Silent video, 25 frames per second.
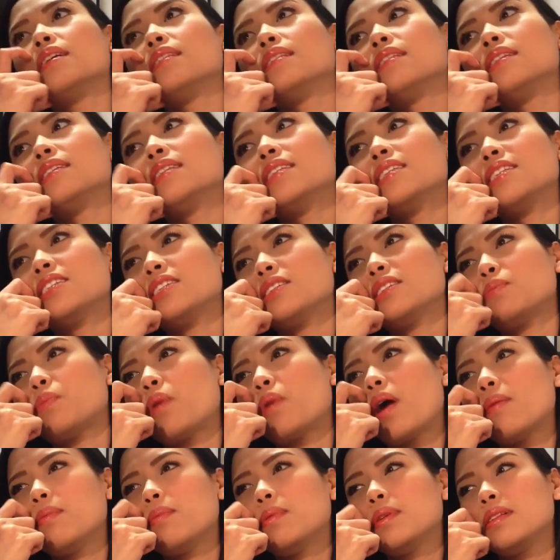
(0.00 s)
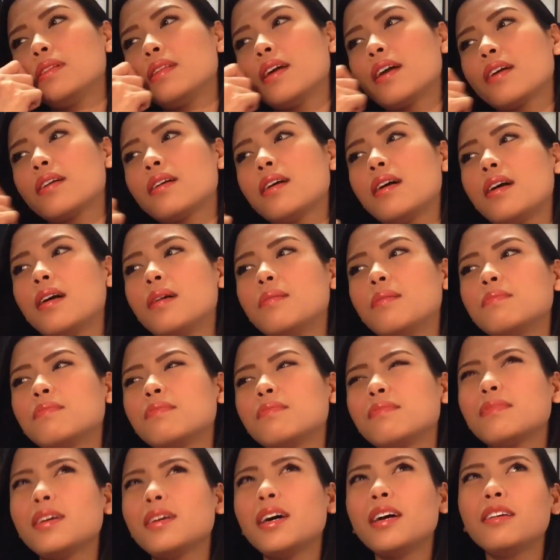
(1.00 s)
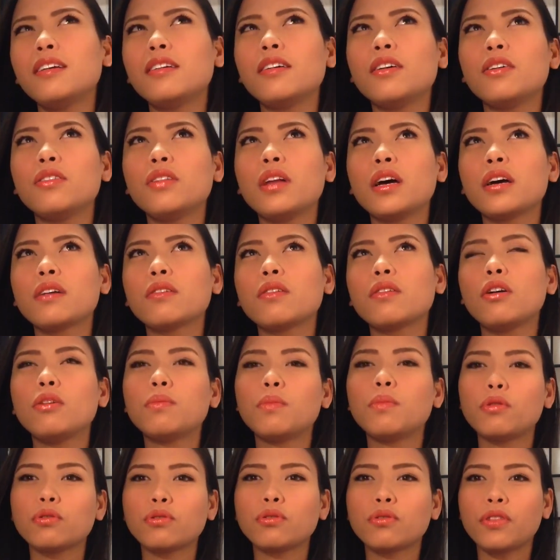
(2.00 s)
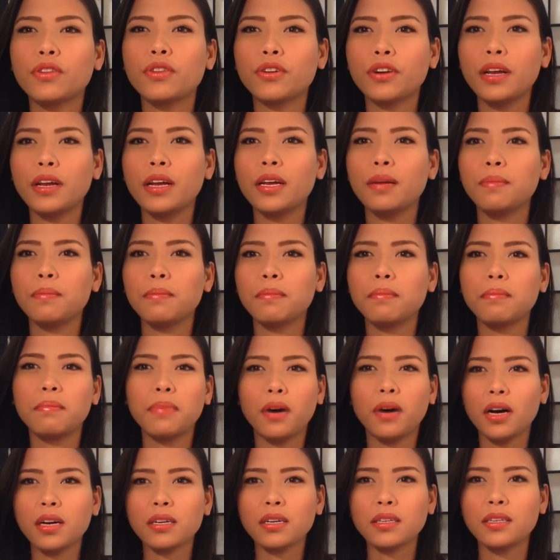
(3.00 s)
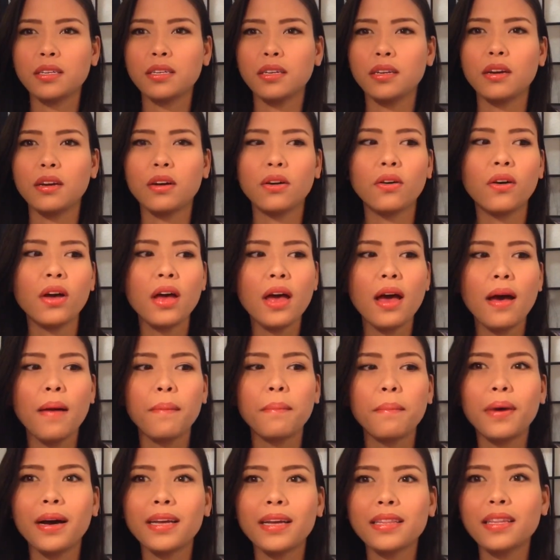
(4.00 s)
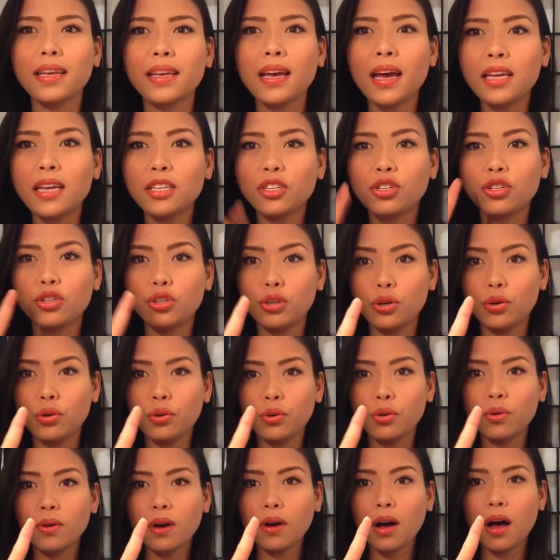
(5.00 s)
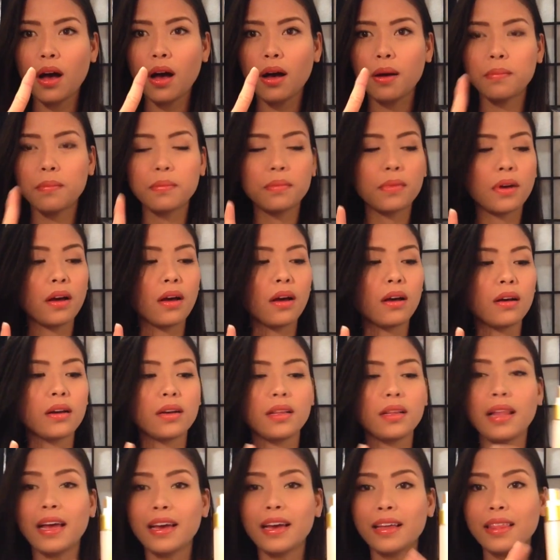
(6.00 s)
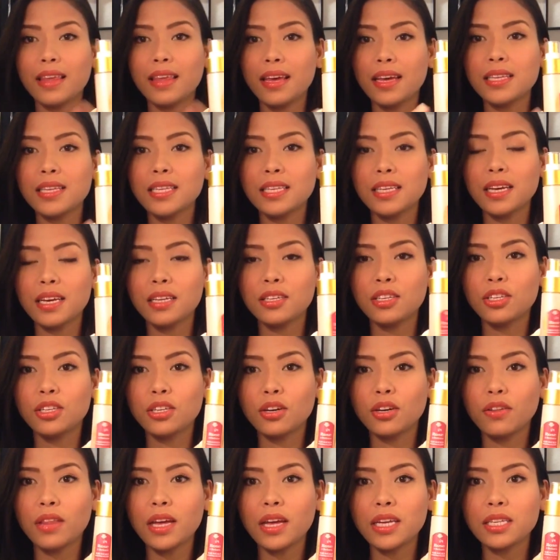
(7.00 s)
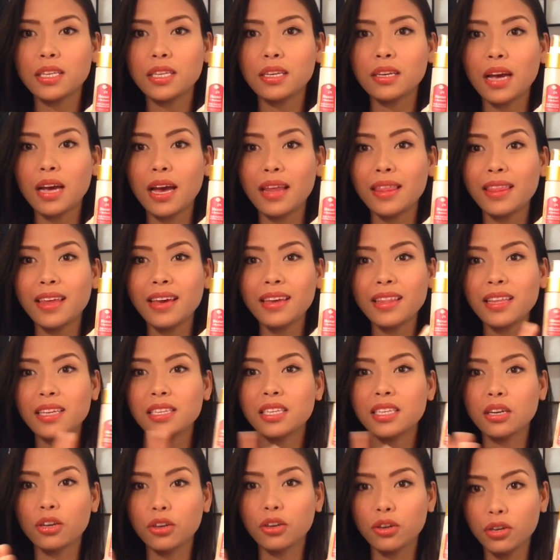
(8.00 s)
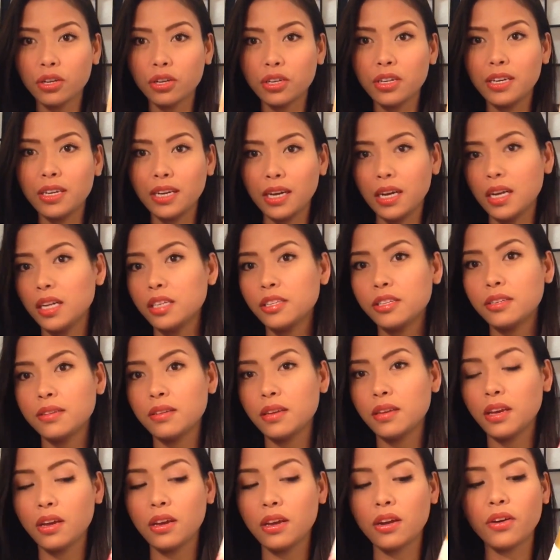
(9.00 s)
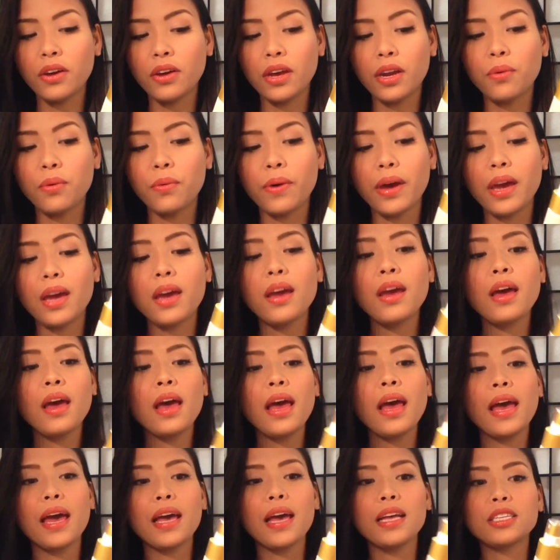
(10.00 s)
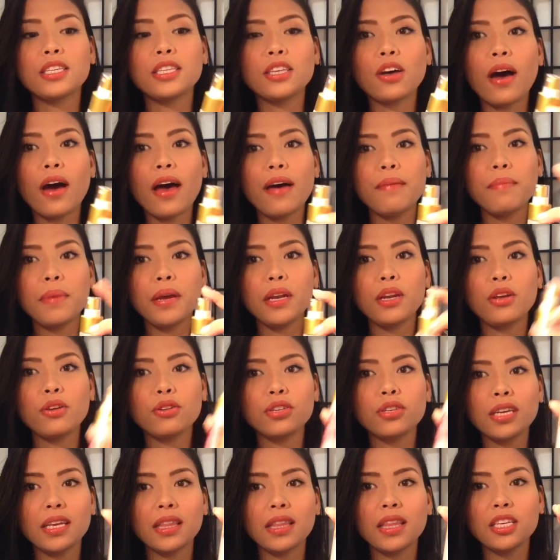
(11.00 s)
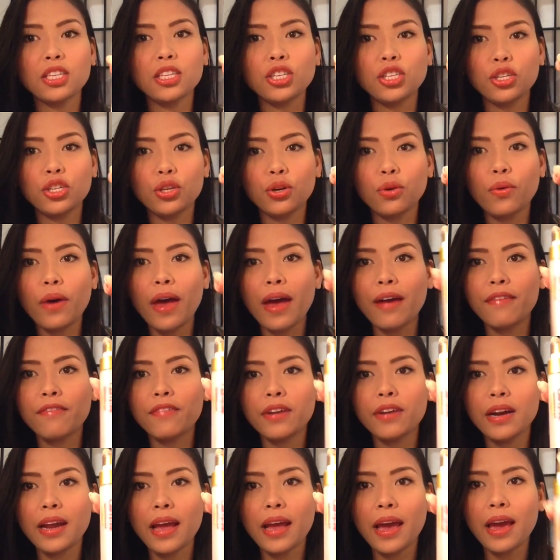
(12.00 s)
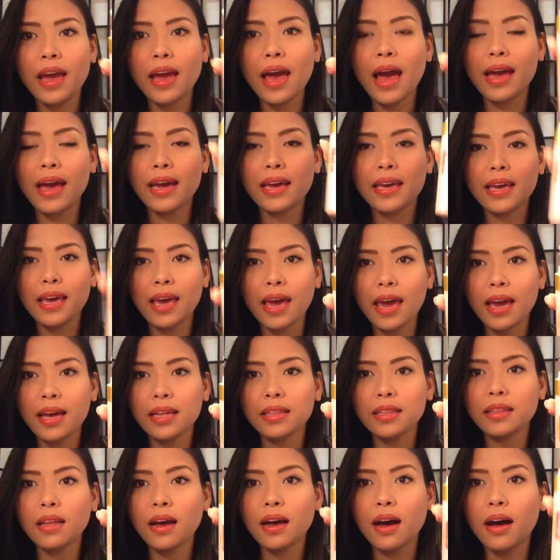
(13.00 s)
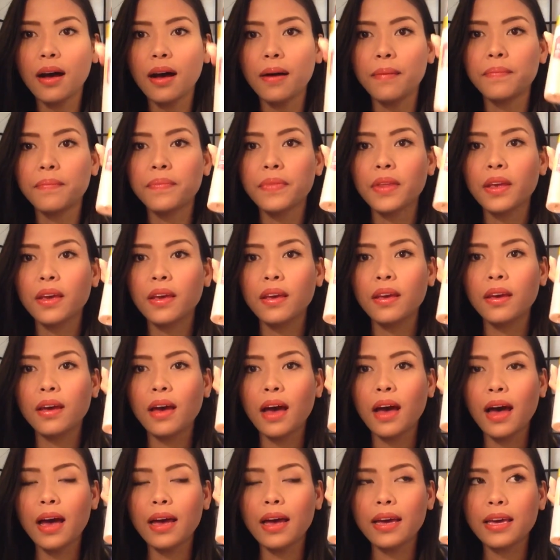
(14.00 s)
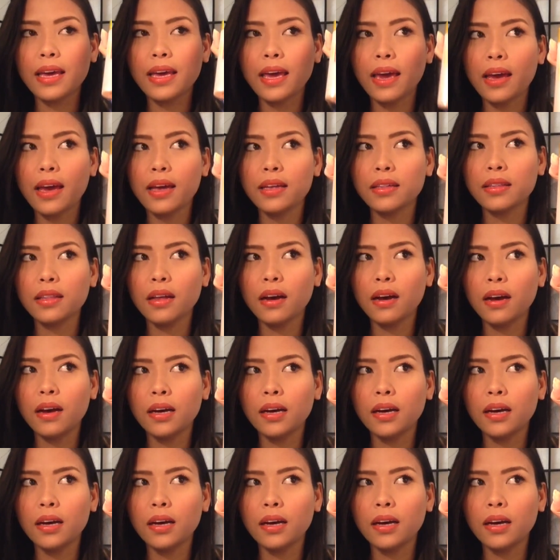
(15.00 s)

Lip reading: this is just probably like I don't know, like almost 30 bucks, but it has two like this, and so I think that's a good deal, anyway. And so I have been using this too every day. I can't I can't